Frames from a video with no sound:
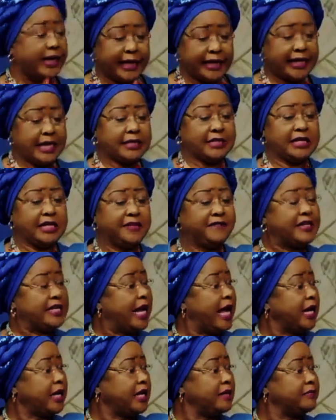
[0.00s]
He doesn't even
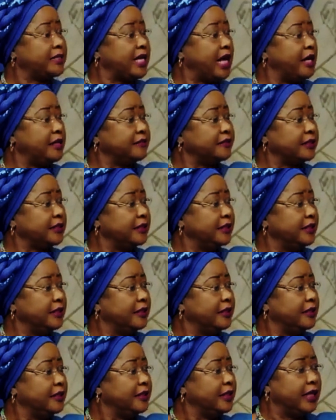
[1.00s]
like himself.
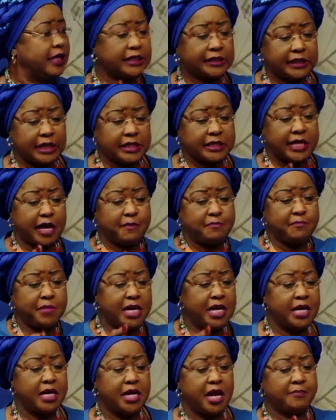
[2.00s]
He says, I'm
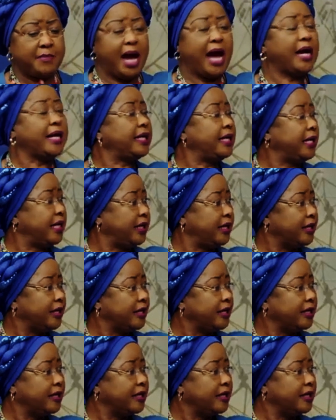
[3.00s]
mean, I'm ugly.
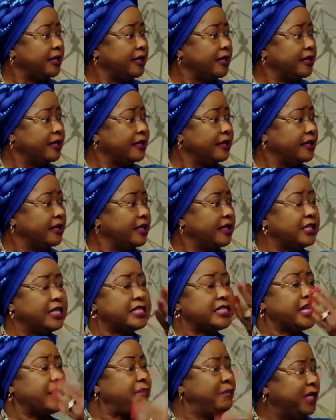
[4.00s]

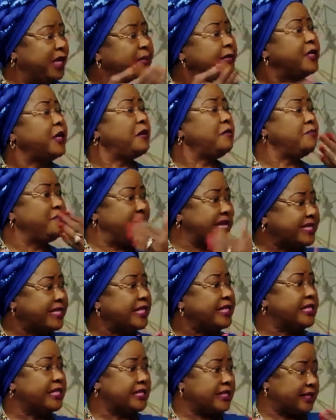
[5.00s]
The subliminal
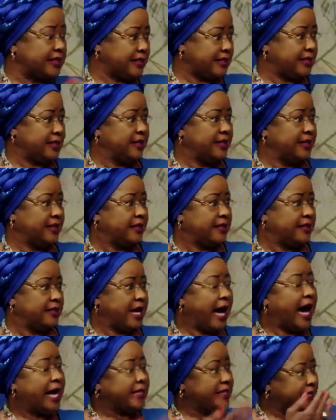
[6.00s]
messages
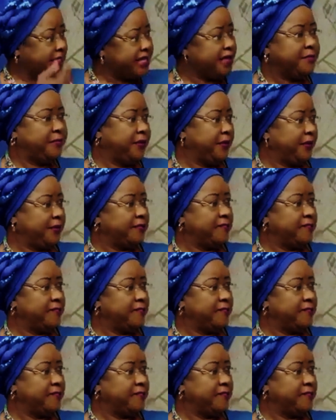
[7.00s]
are deep.